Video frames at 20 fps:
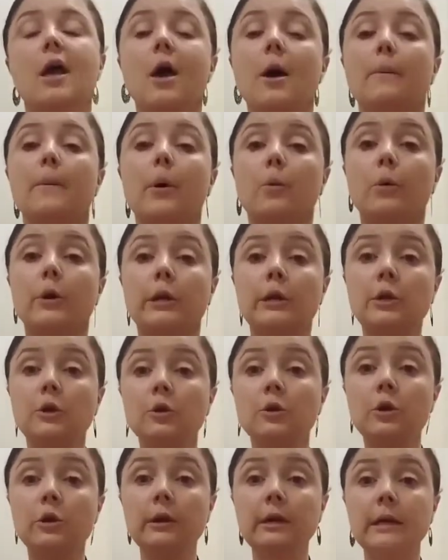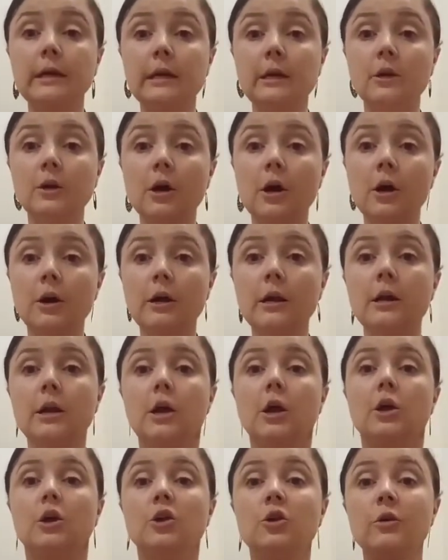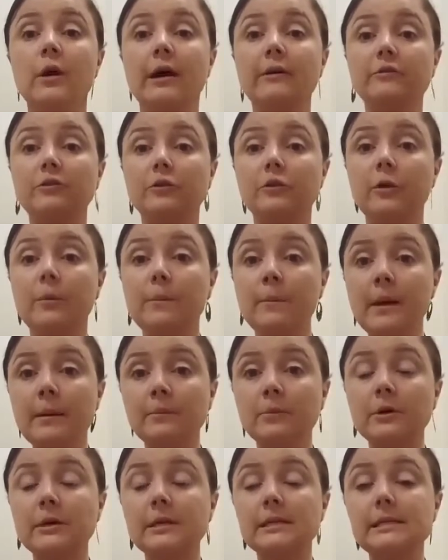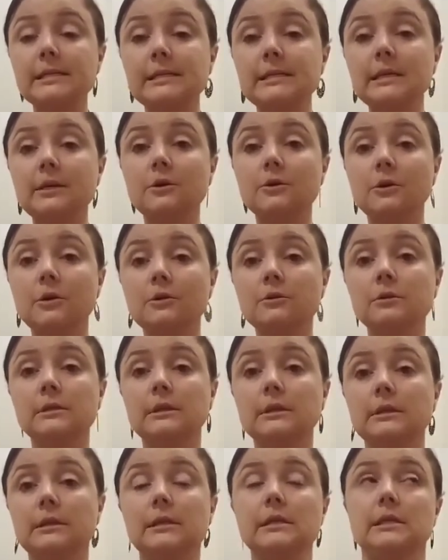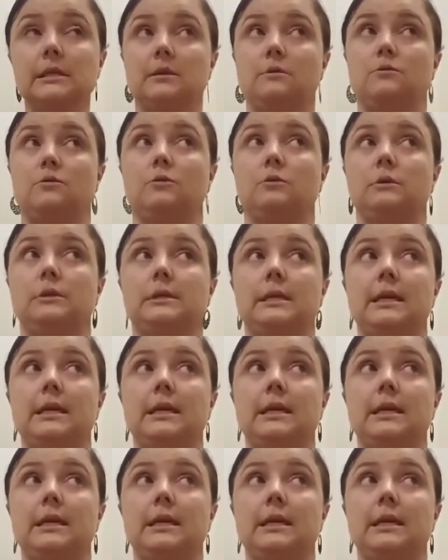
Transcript: But when you go to kindergarten, you have to remember to still use the listening rules,